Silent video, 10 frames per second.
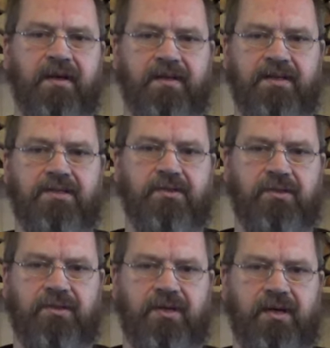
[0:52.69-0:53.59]
and this
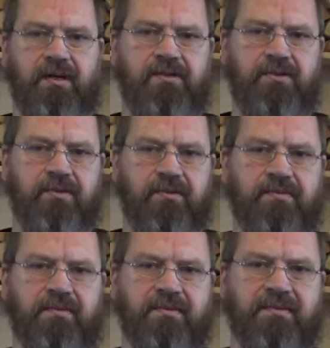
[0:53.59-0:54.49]
could kill you.
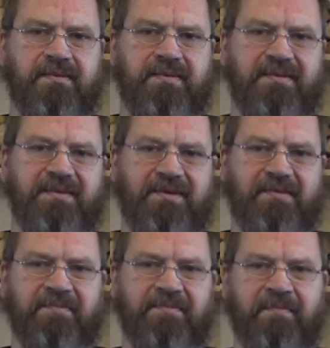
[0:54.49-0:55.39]
You know.